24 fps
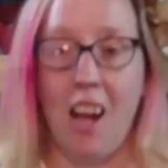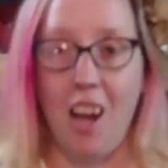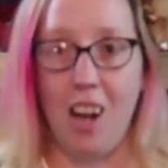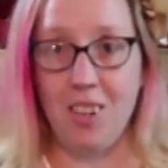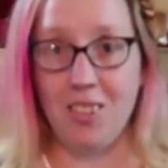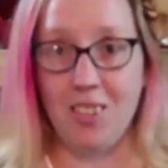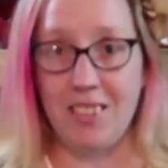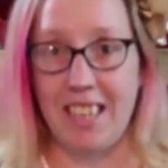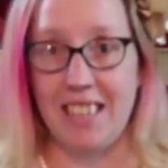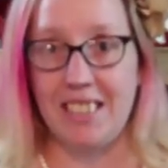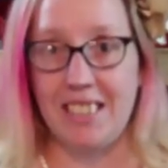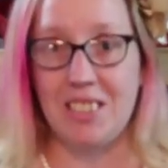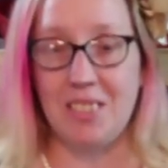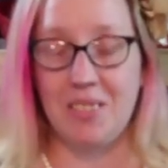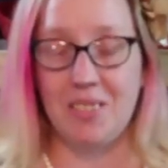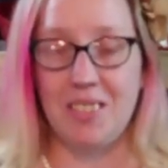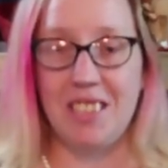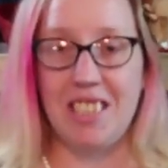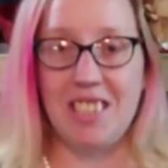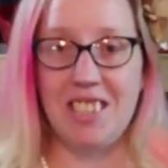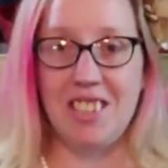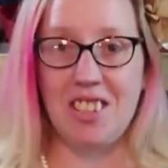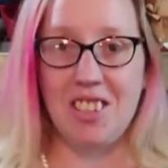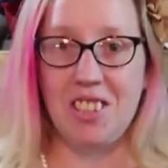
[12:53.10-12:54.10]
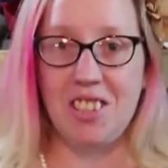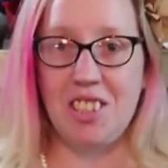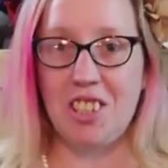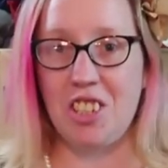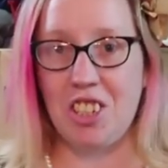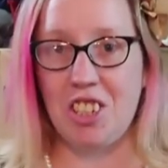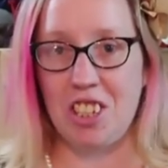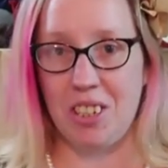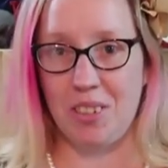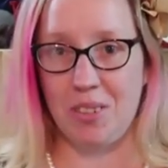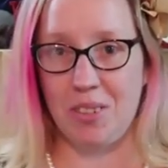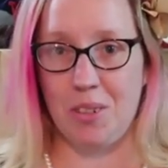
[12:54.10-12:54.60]
Okay, so this is the
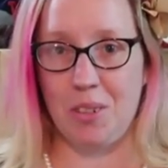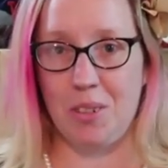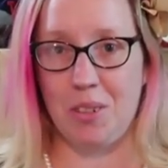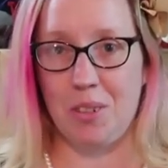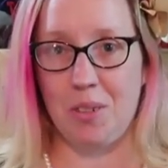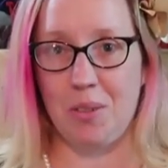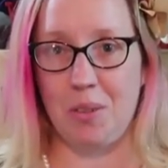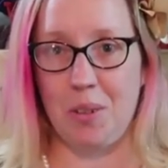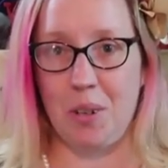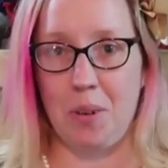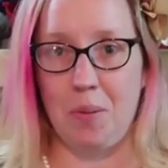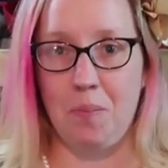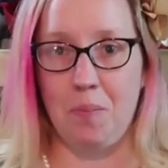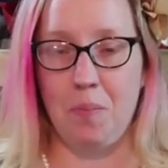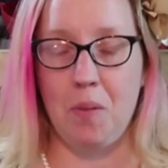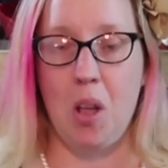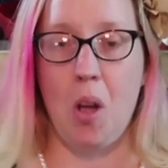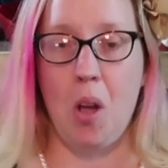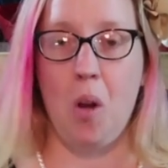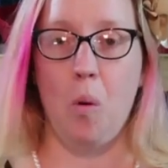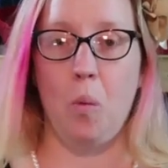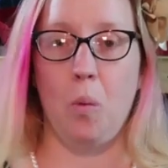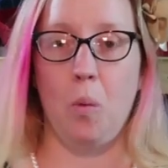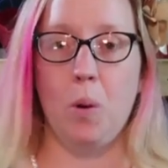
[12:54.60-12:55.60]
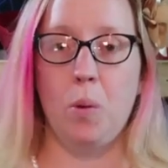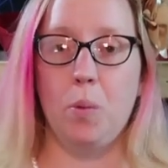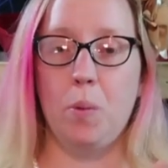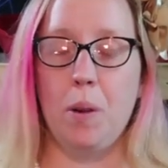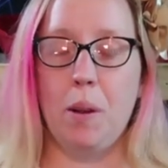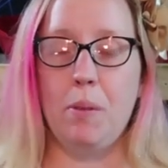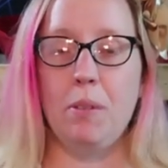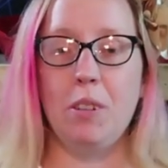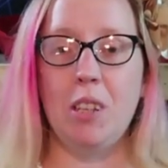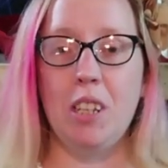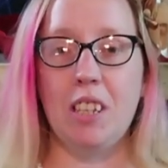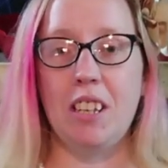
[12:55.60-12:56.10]
children's room. When
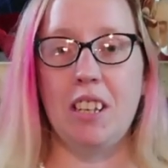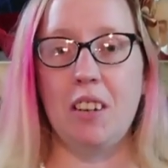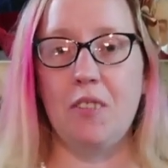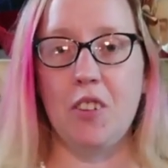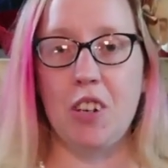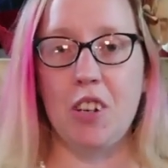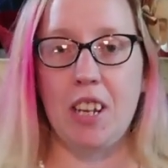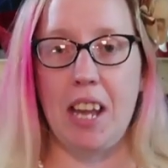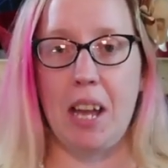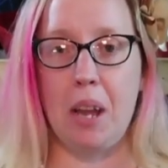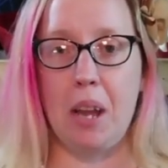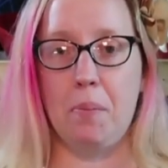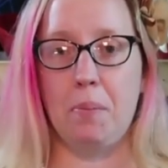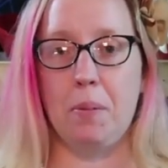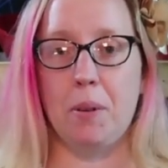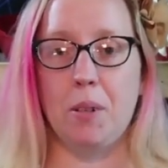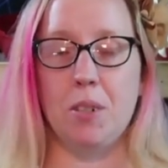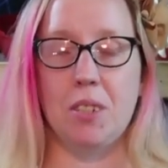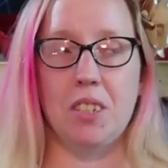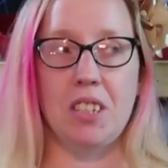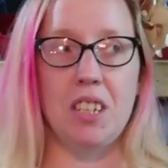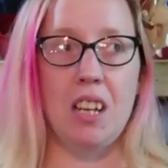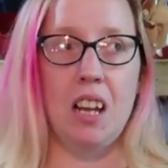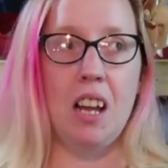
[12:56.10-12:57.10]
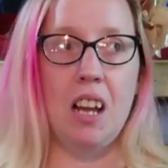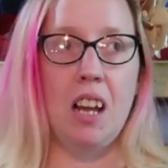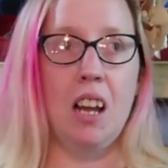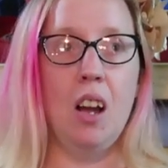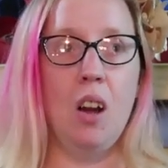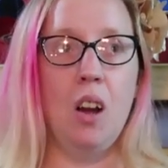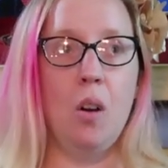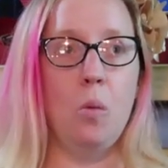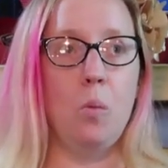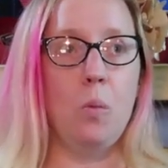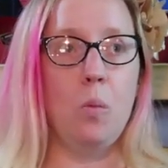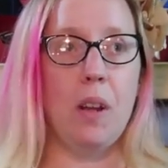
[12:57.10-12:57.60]
we were looking for campers,
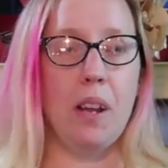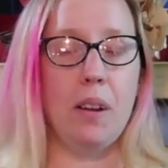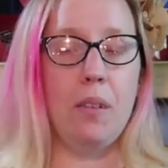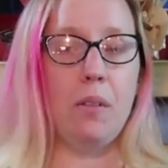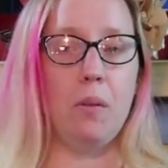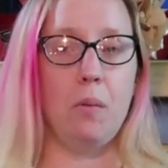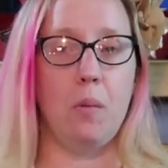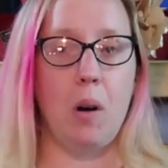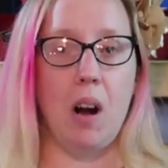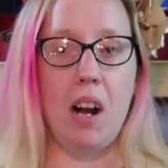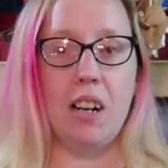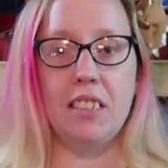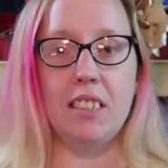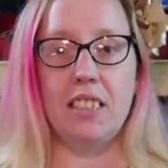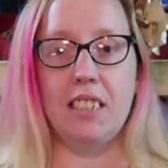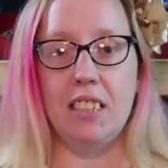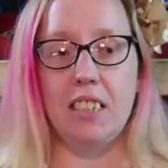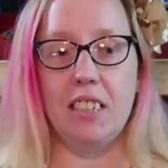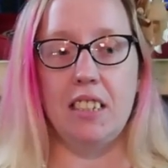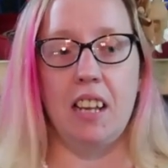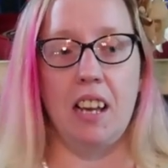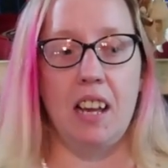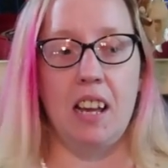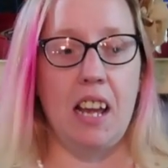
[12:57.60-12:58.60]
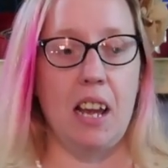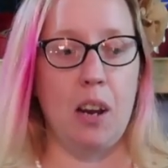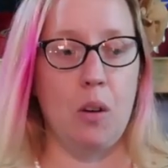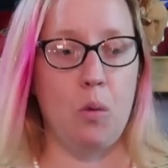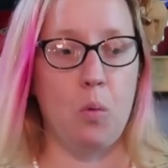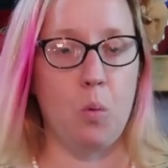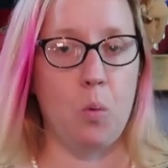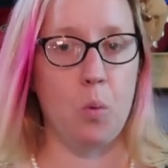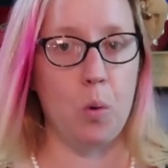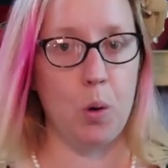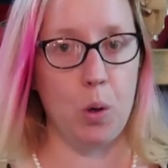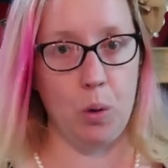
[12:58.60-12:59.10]
we wanted a
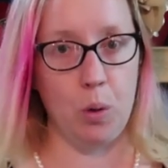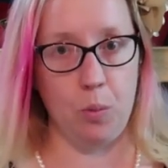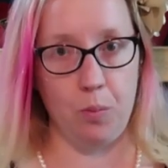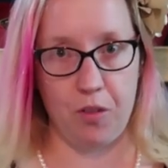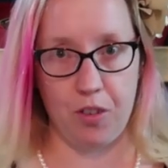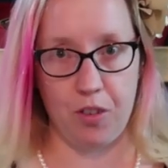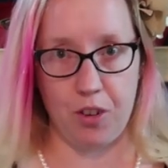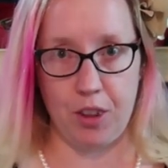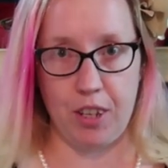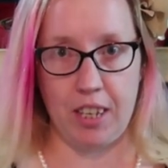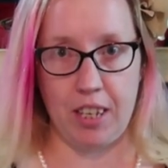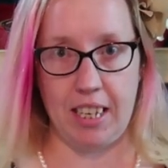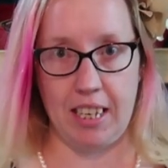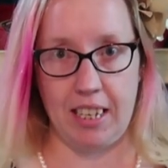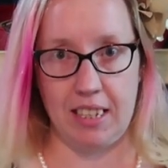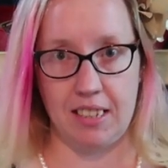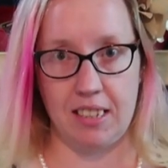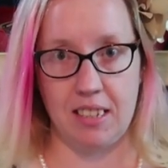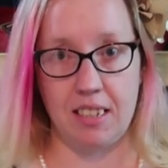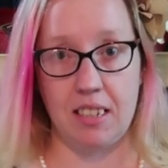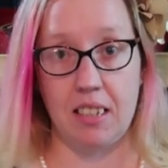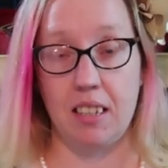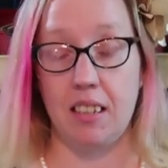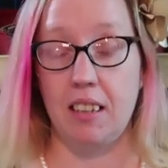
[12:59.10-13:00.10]
room for the kids.